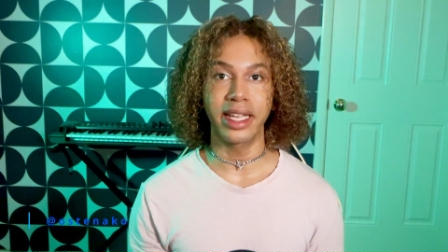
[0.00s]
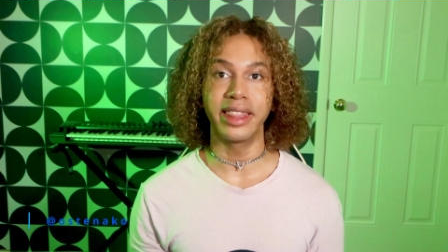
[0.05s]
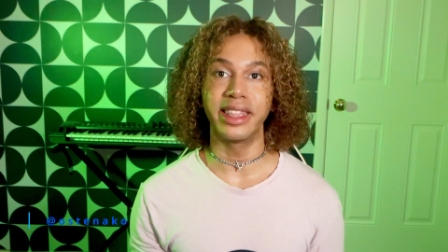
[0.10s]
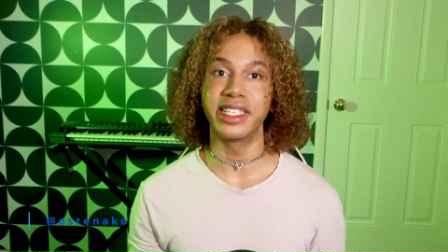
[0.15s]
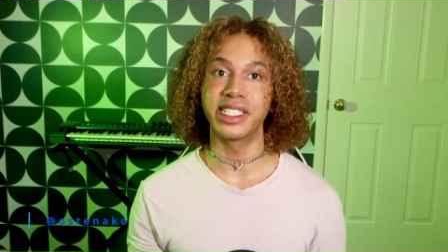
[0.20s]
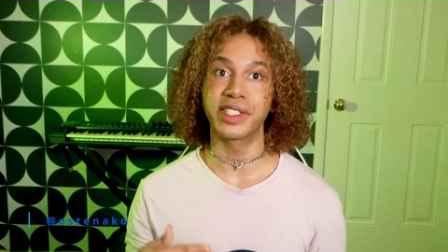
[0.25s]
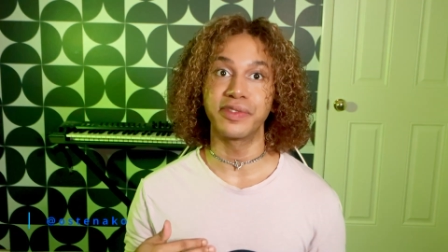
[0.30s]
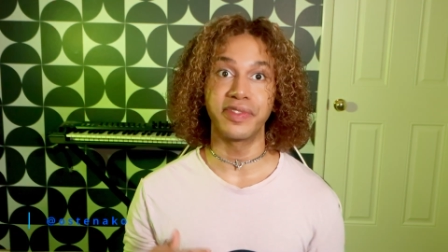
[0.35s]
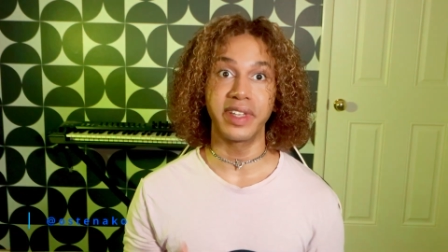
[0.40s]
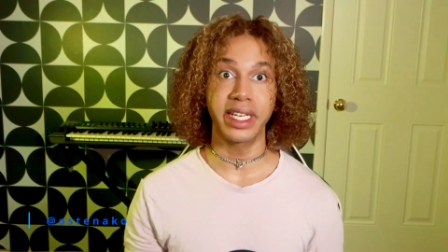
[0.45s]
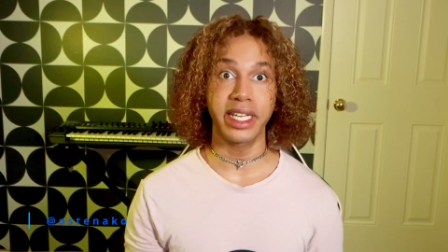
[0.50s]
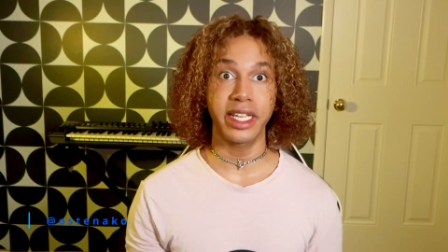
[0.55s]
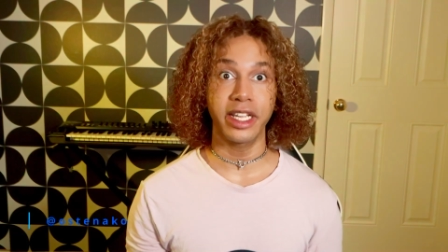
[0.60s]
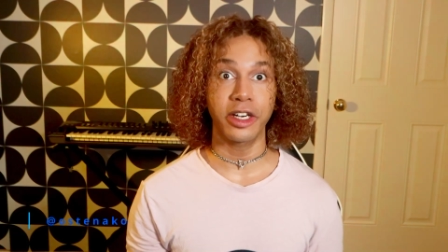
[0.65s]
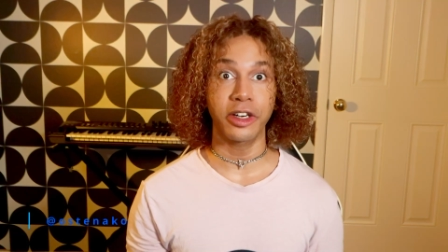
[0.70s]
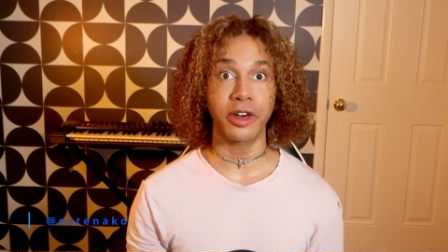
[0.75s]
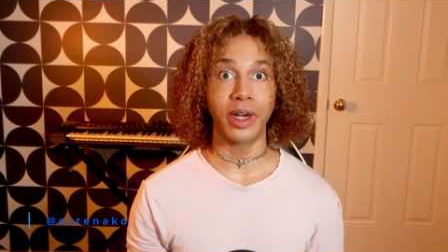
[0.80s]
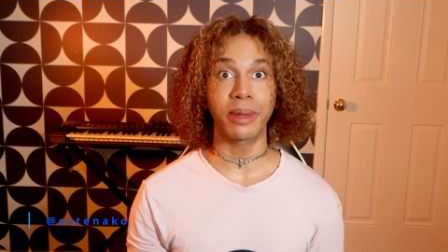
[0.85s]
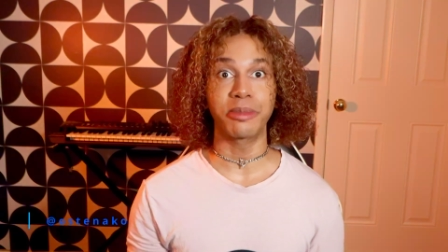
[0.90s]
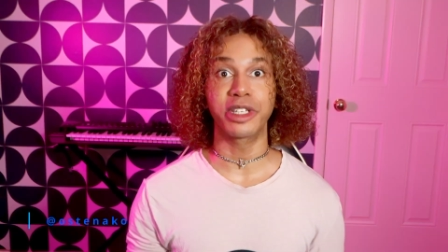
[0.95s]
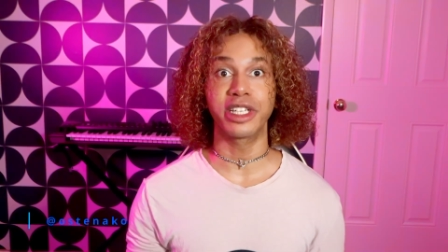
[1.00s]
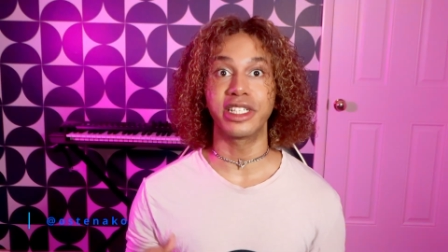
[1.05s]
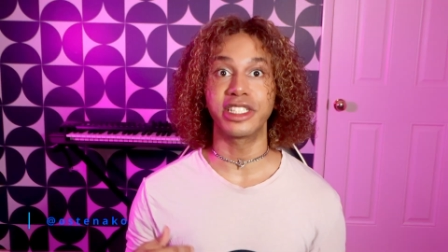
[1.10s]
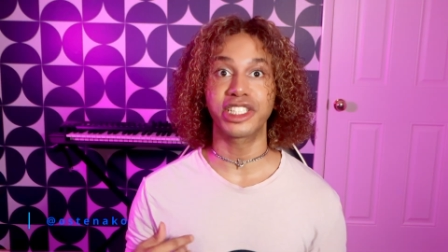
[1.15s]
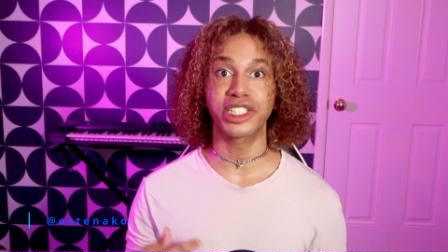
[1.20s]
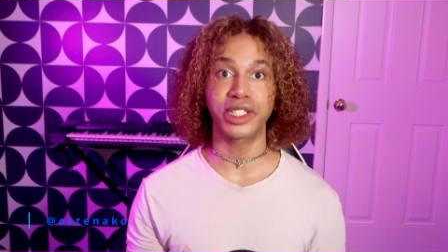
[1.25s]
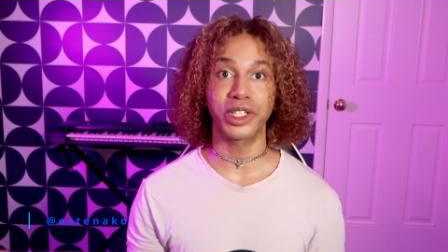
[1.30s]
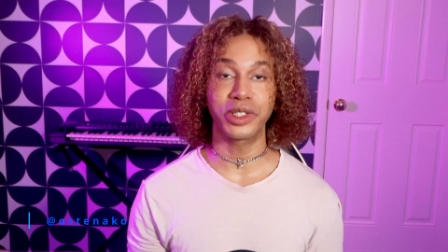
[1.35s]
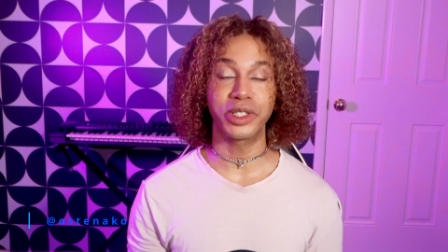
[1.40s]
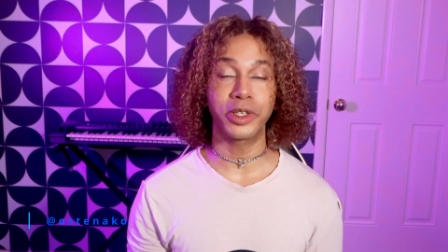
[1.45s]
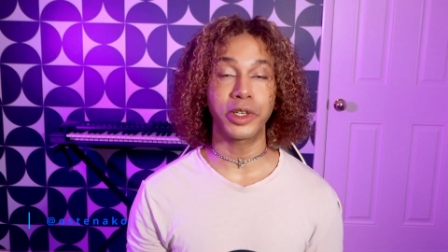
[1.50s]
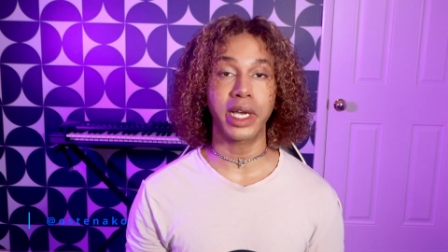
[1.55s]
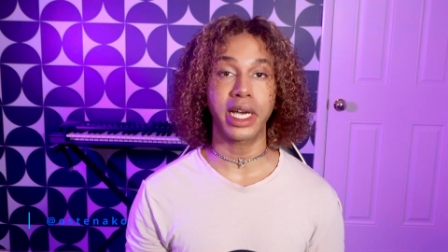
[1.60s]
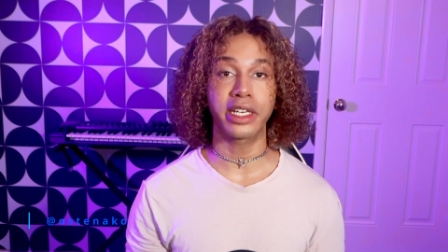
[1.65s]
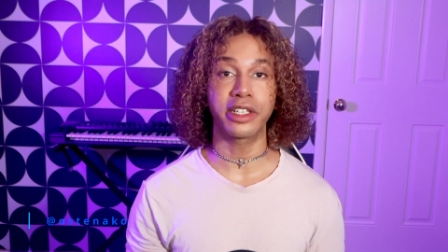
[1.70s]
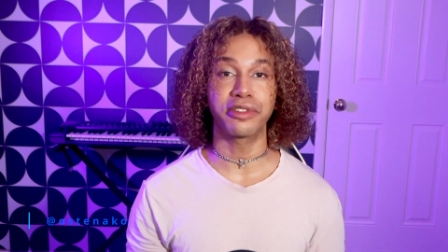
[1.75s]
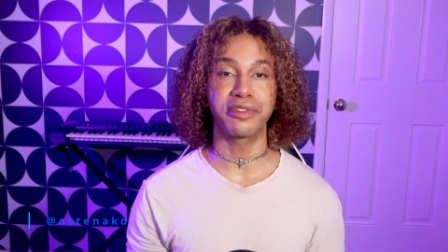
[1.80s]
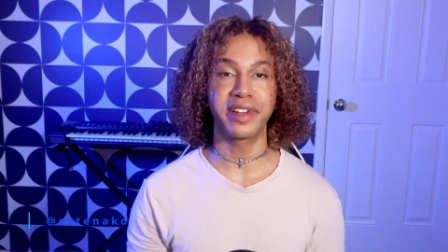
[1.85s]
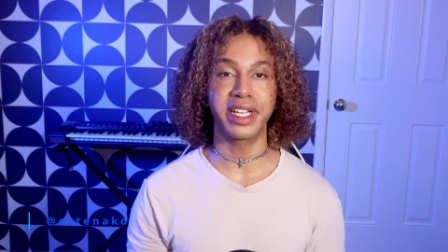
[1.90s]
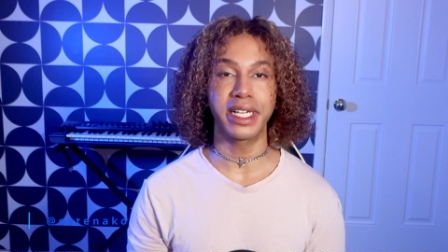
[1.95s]
In this video, I'm going to show you how
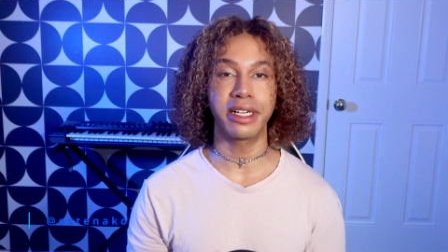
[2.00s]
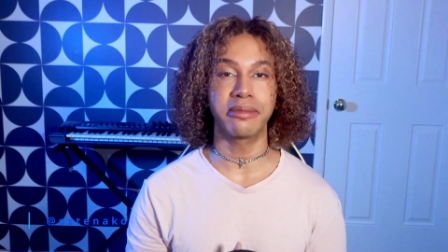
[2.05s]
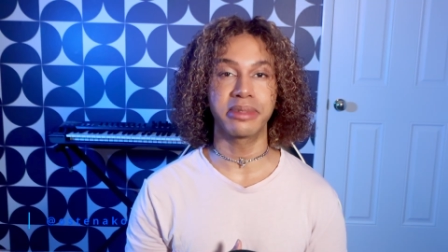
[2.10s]
to free